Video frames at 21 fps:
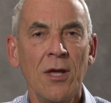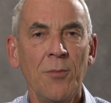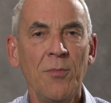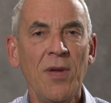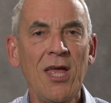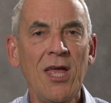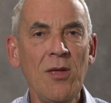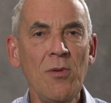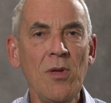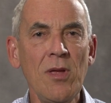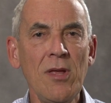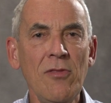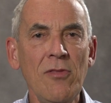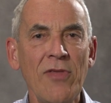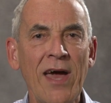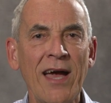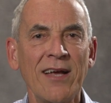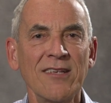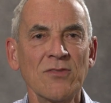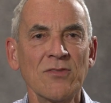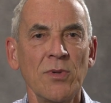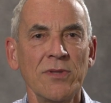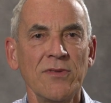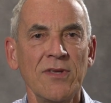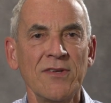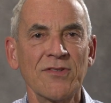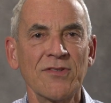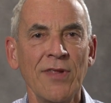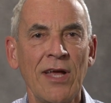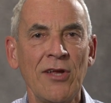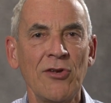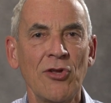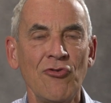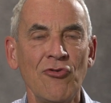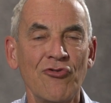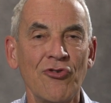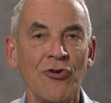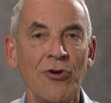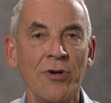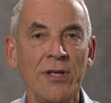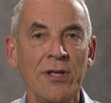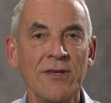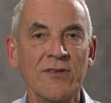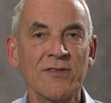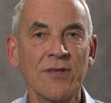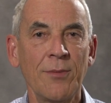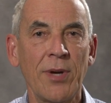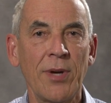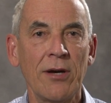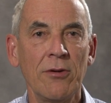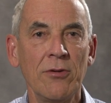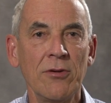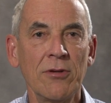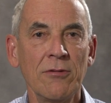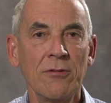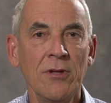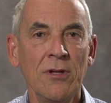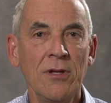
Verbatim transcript: Maybe that's what this Lenten journey is about,